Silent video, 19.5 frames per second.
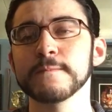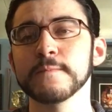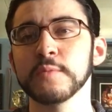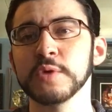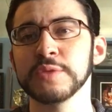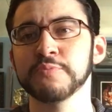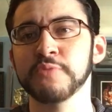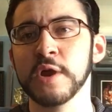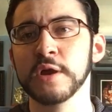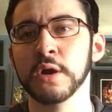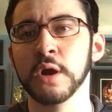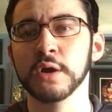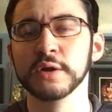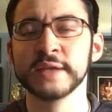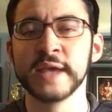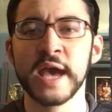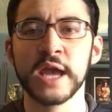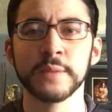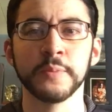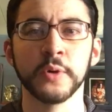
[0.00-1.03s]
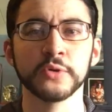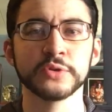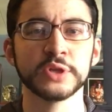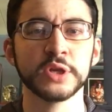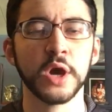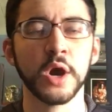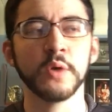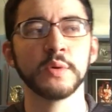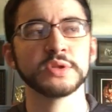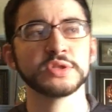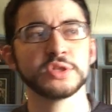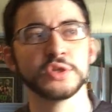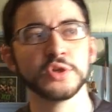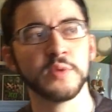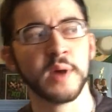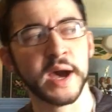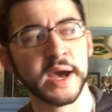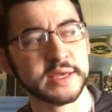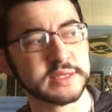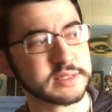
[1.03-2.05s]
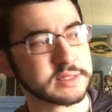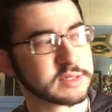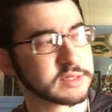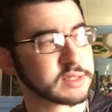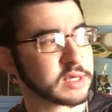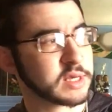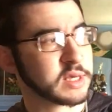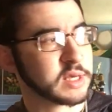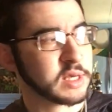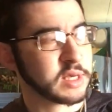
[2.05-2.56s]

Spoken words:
with Bret Hart catapulted Owen to new heights,